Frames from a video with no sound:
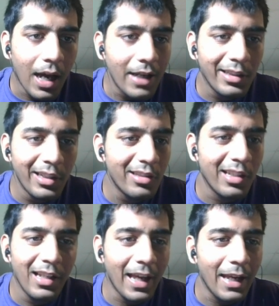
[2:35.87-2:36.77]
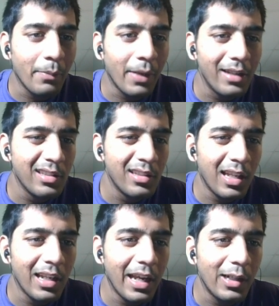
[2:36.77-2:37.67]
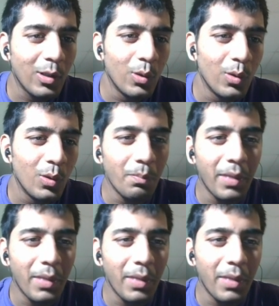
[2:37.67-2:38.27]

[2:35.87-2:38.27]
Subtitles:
I seriously like Python. I like to,